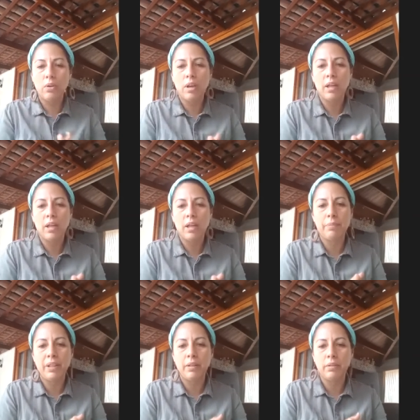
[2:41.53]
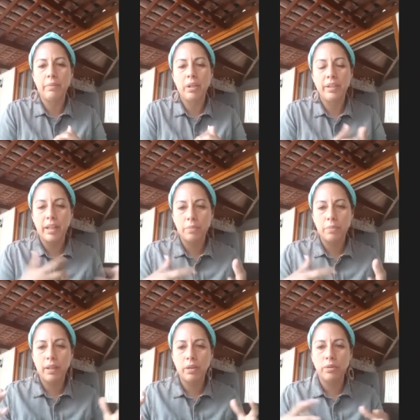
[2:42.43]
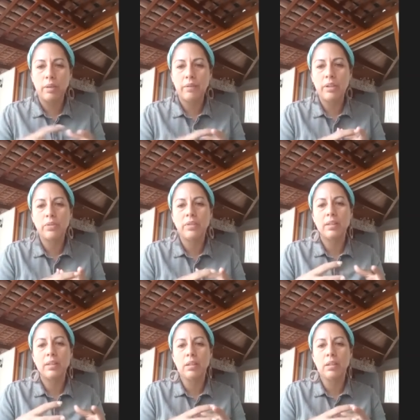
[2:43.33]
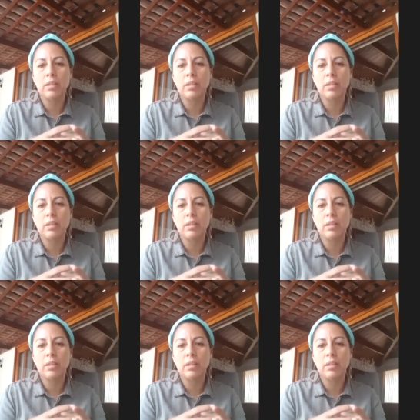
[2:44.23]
have been very touched by the coronavirus that